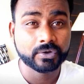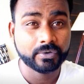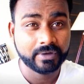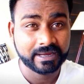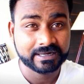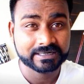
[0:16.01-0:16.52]

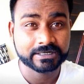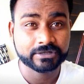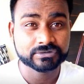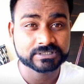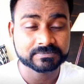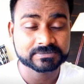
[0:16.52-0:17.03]
go ahead and click
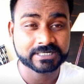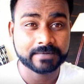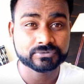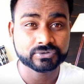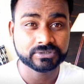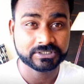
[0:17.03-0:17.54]
on
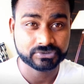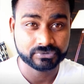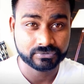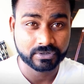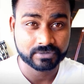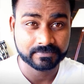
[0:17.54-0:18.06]
subscribe so that you
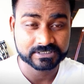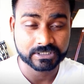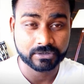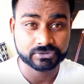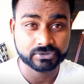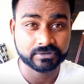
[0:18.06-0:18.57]
do not miss
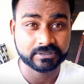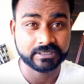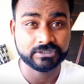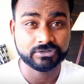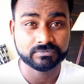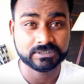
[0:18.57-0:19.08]
out on
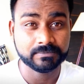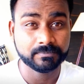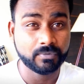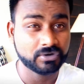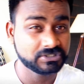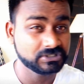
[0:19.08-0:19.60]
any of the
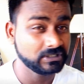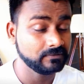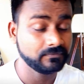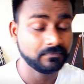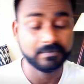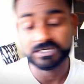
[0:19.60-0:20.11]
important
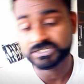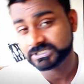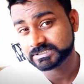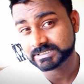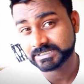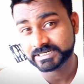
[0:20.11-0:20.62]

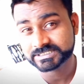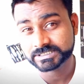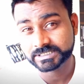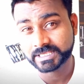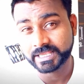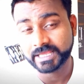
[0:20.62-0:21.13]
informations. Let's
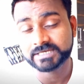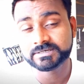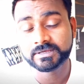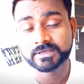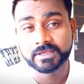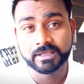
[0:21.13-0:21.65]

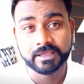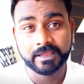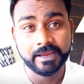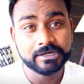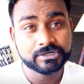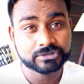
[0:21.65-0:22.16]
get
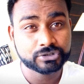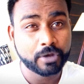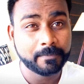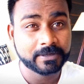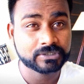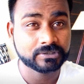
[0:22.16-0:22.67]
into the
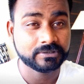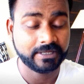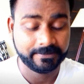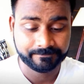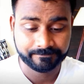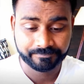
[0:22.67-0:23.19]
topic
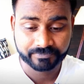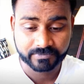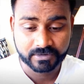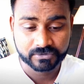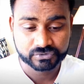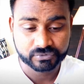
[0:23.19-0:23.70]
today.
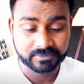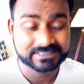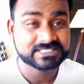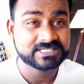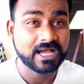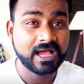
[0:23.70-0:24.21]
So we'll
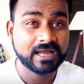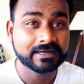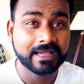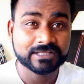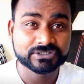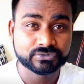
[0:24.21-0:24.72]
start
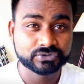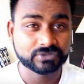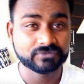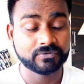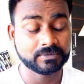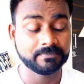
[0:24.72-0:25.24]
as
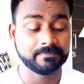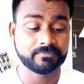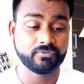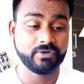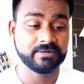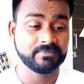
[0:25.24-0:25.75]
usual from the
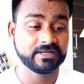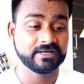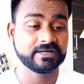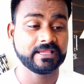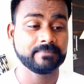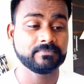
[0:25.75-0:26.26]

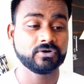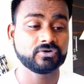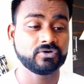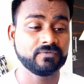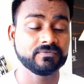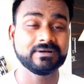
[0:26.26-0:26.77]

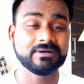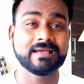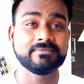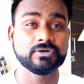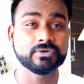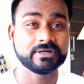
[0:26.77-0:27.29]
coinmarketcap.com. We'll
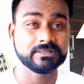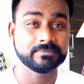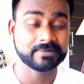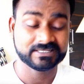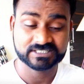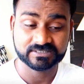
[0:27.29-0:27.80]
have a look at the
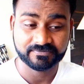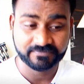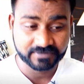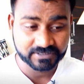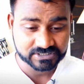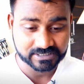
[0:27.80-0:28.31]
pricing
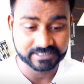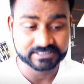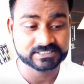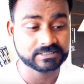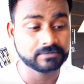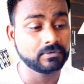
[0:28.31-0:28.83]
first.
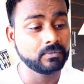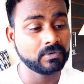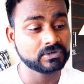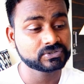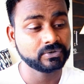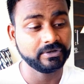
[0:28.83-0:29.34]
Let's see
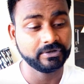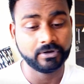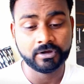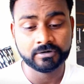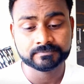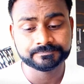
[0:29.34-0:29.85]
what's going
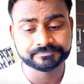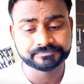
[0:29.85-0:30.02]
on.